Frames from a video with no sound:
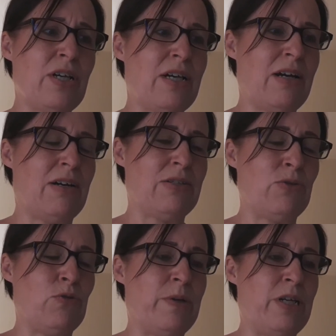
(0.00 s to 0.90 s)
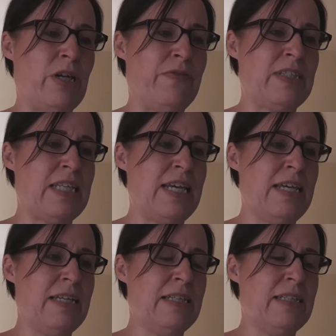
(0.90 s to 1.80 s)
asked Norman nervously.
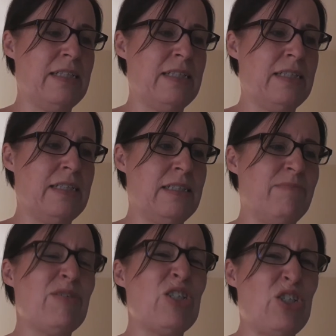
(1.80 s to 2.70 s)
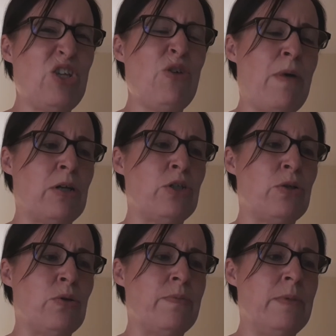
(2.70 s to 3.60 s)
"Too much,
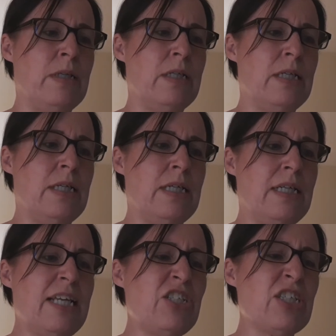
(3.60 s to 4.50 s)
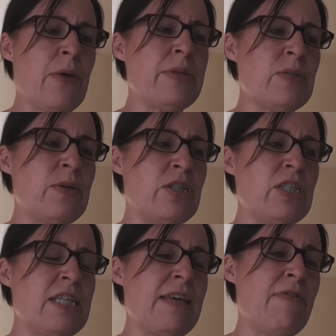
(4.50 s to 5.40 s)
Norm. Let's just go and switch the
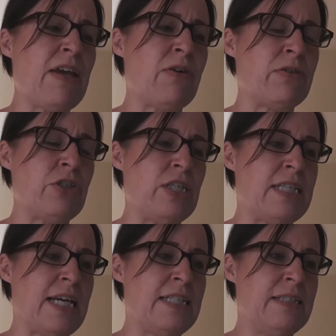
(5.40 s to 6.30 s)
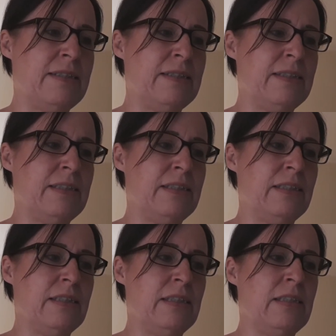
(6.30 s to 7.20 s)
TV on," she said.
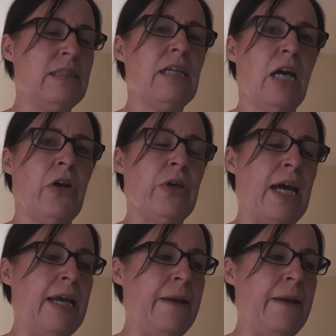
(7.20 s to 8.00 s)
"OK."